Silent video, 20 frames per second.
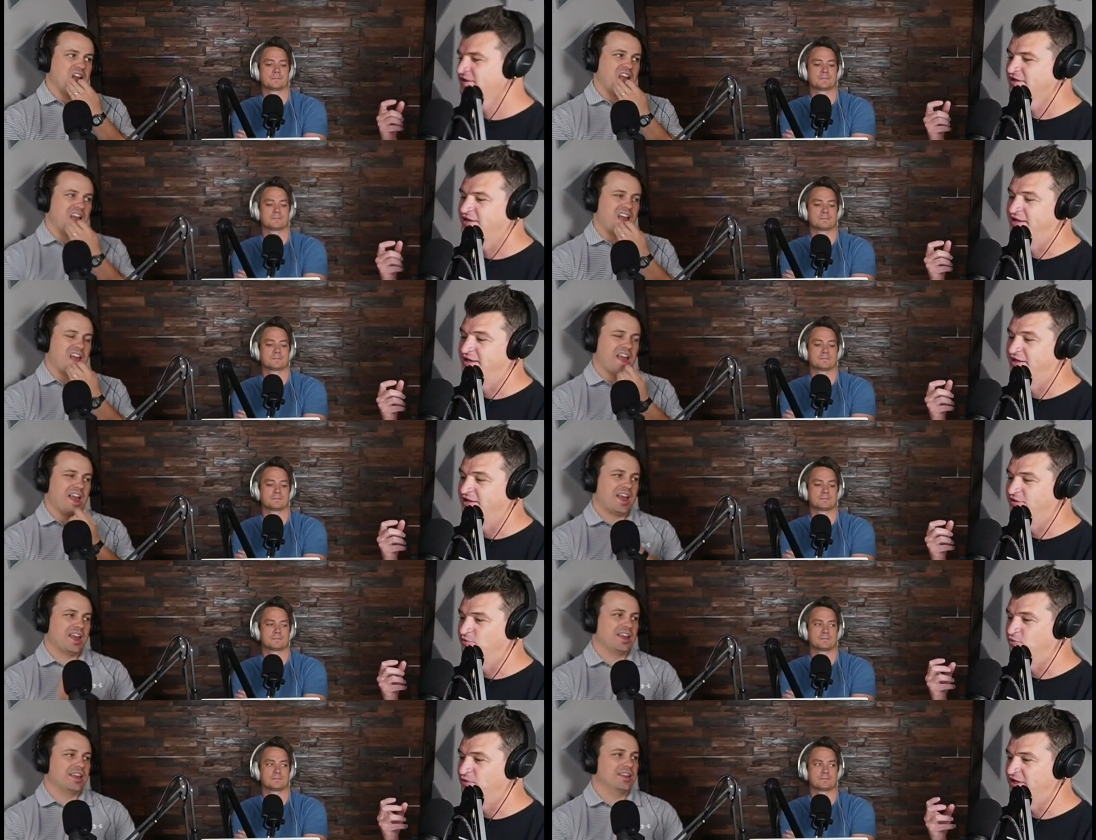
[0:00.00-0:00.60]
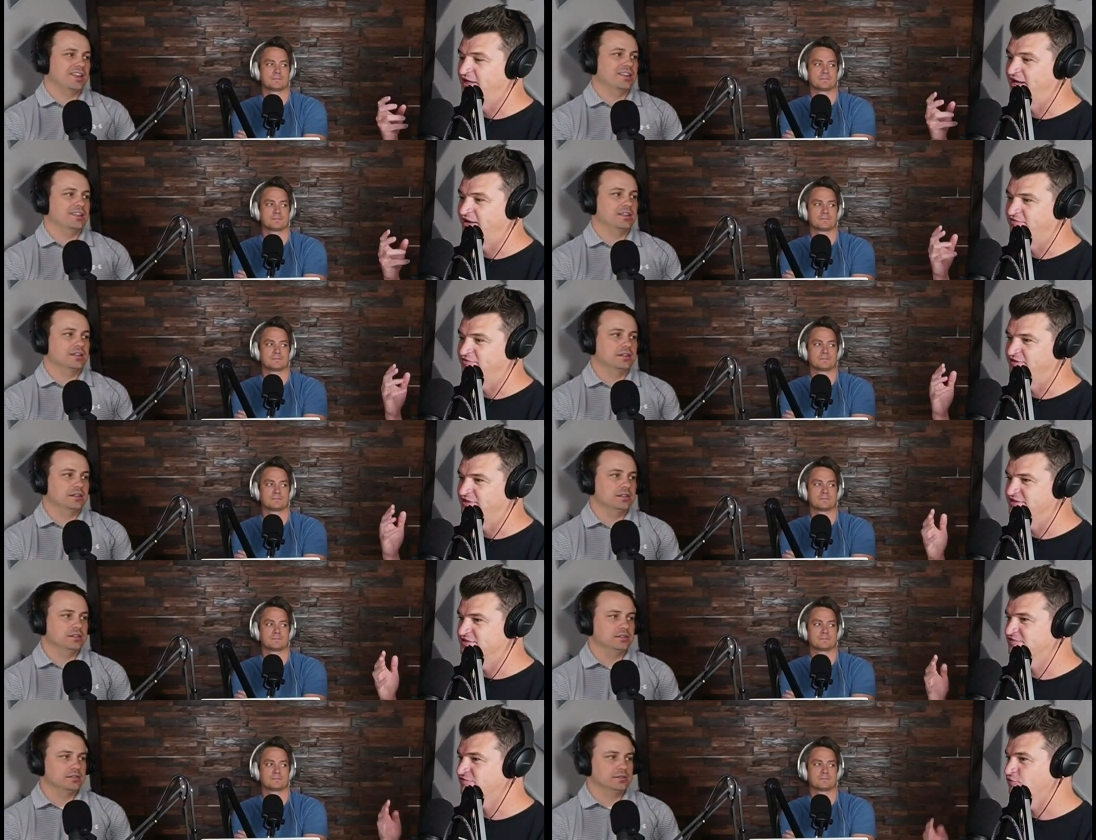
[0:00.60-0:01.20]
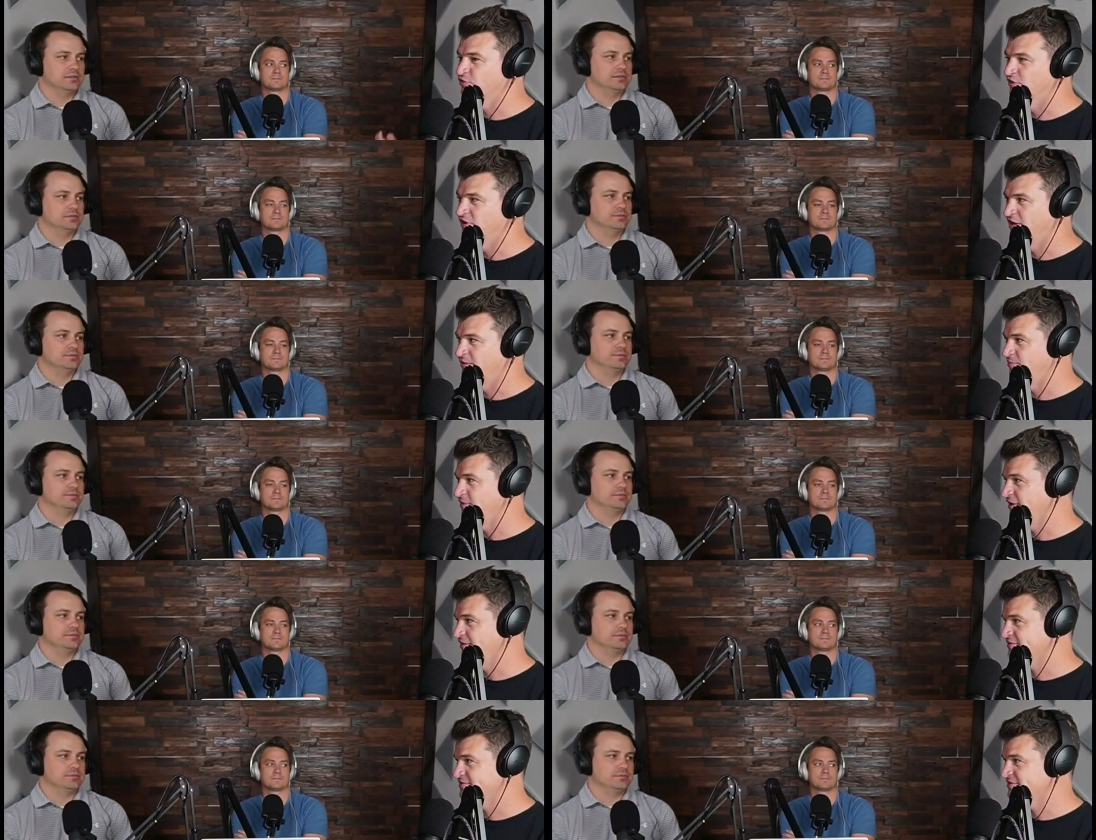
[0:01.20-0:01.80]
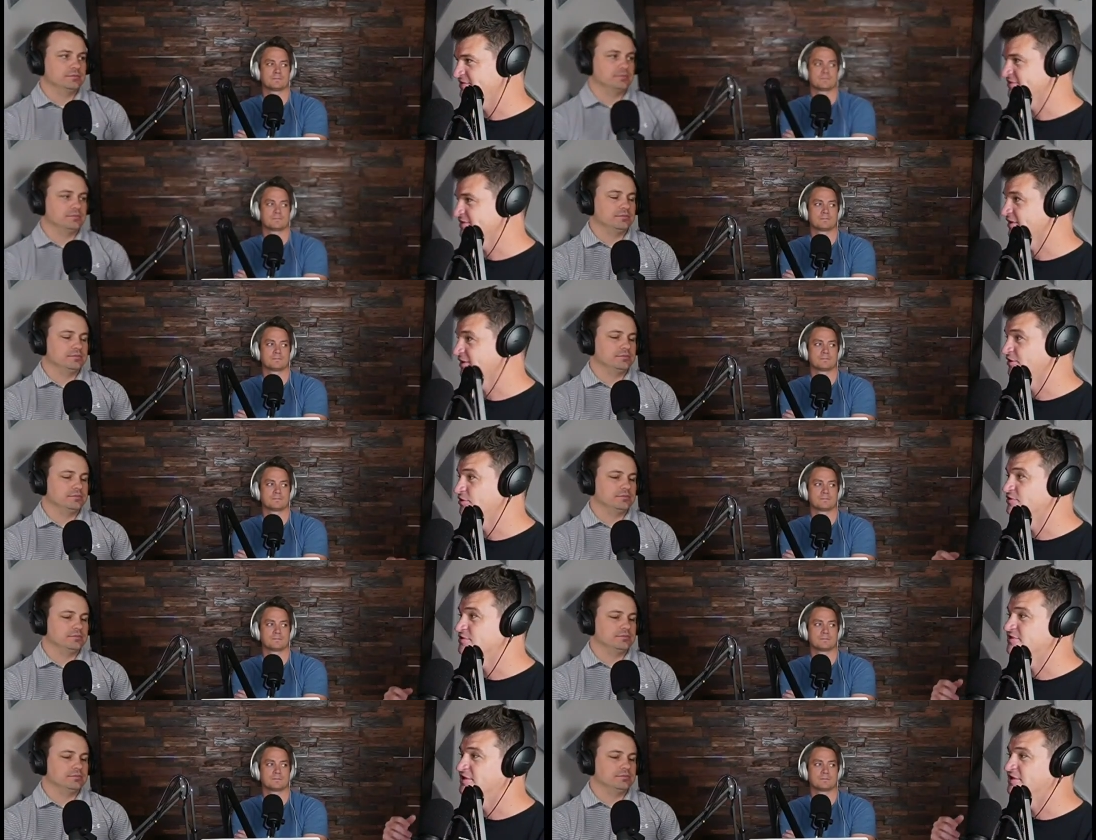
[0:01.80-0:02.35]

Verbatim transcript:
Speaker 1: and we have these four hypotheses. Like you're